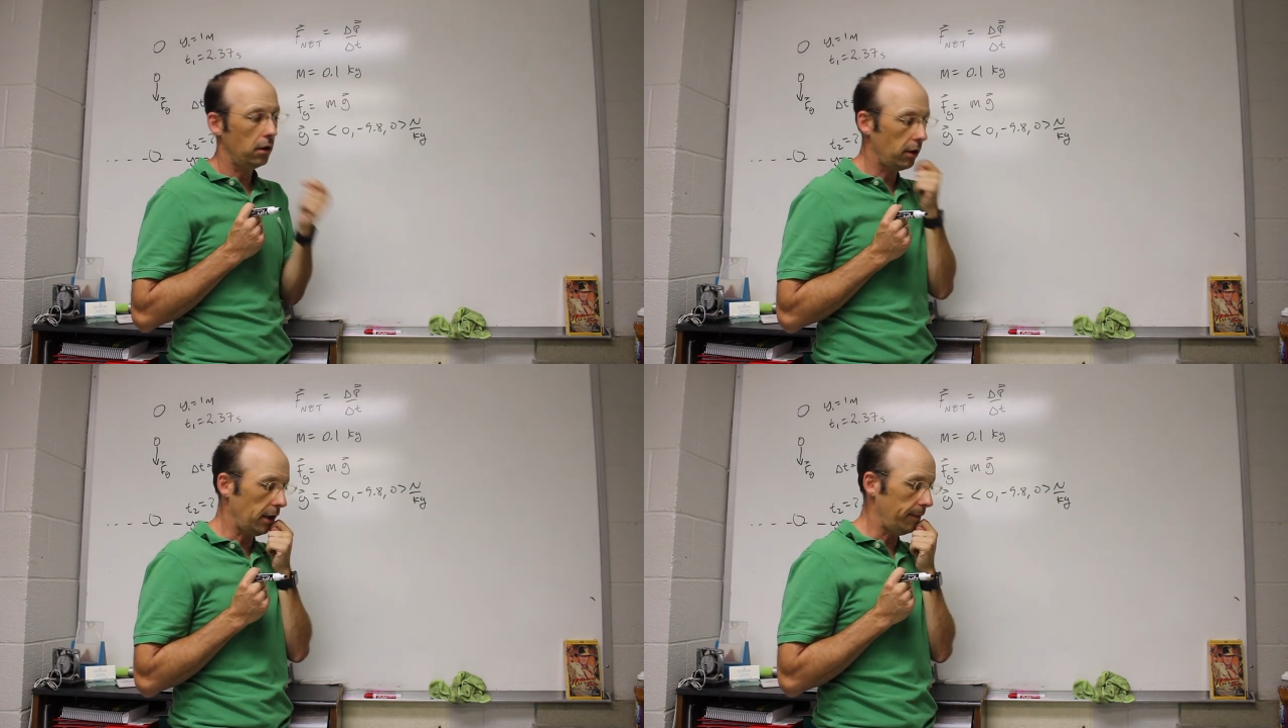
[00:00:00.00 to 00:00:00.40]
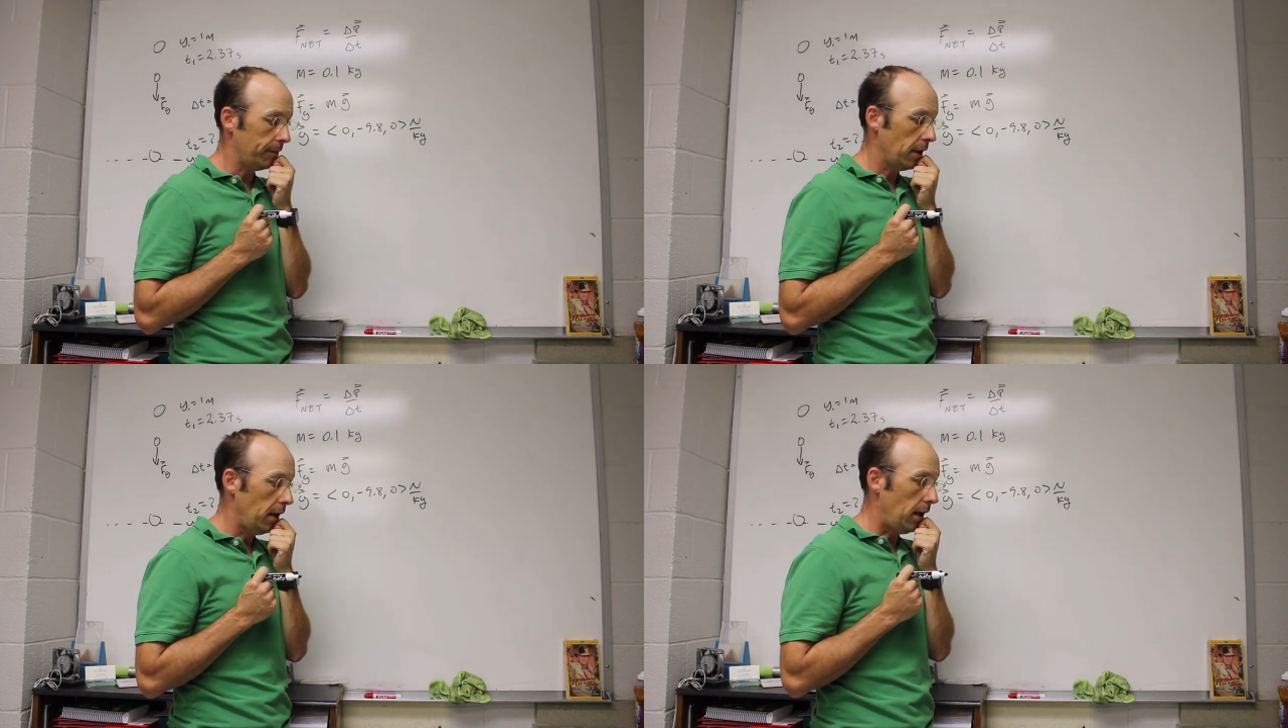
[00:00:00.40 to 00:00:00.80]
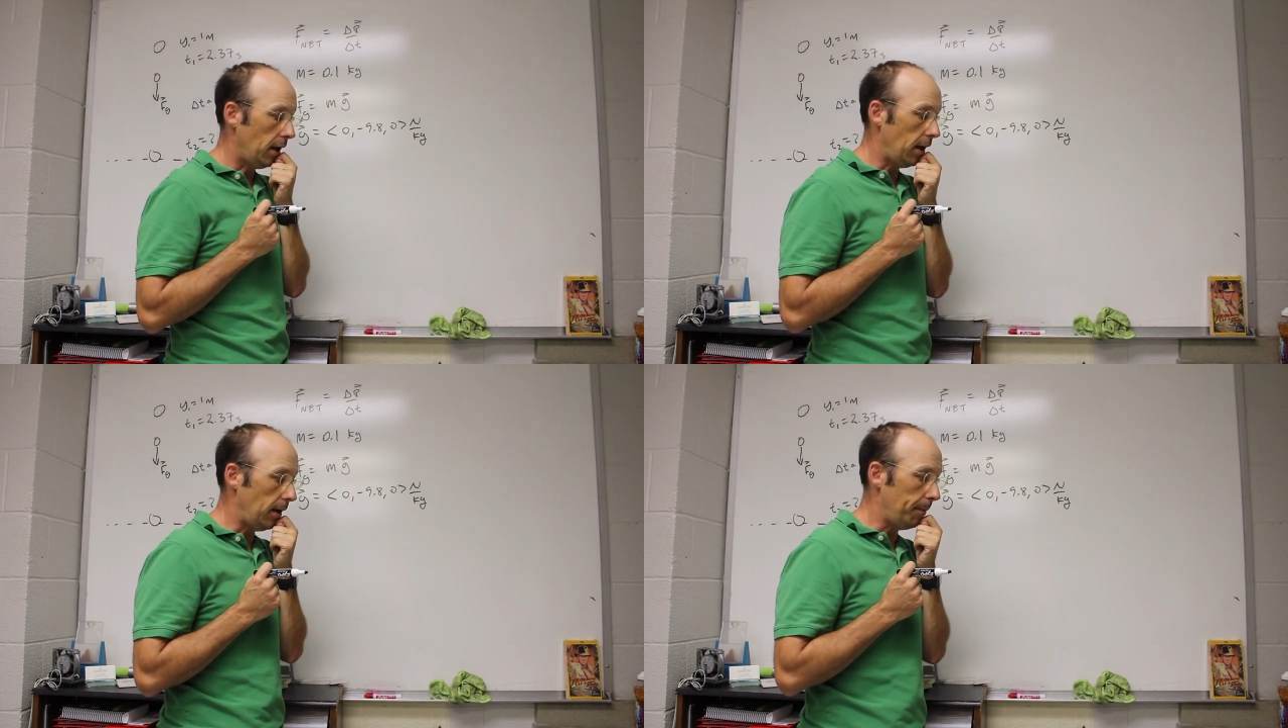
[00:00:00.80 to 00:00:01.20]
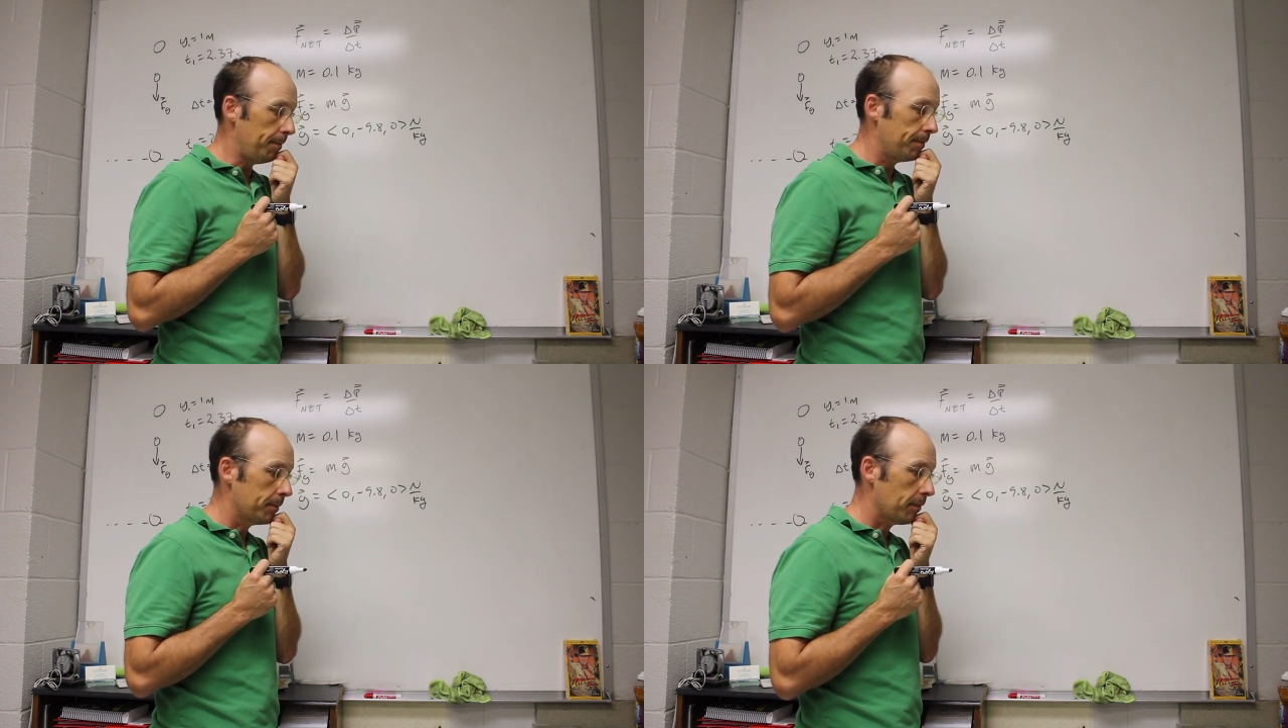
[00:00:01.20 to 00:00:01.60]
okay?
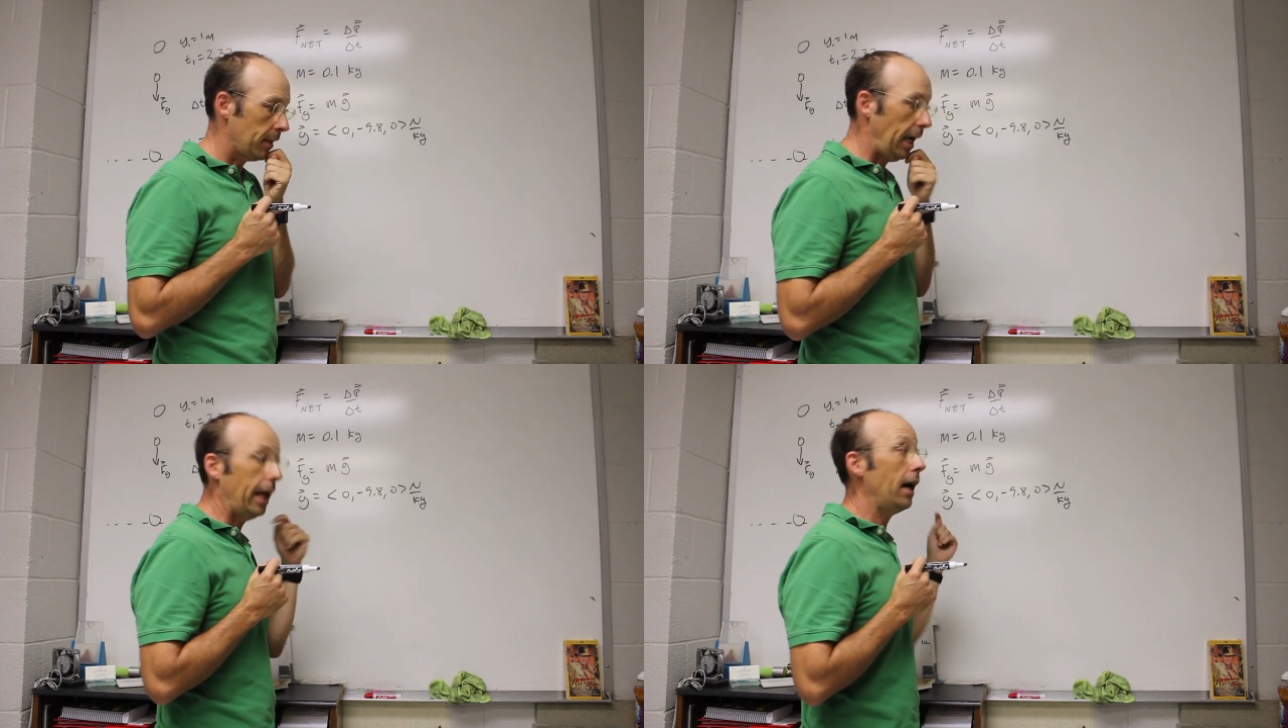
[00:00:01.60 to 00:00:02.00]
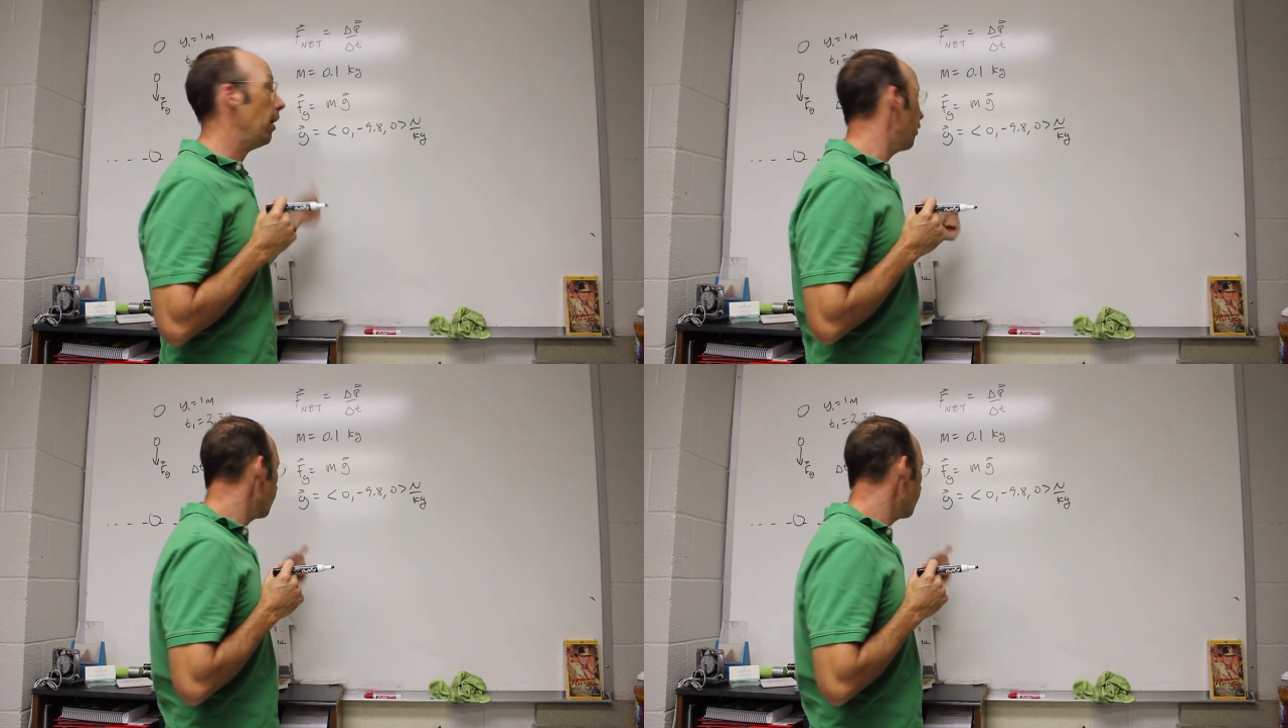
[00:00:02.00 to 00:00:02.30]
Um, and I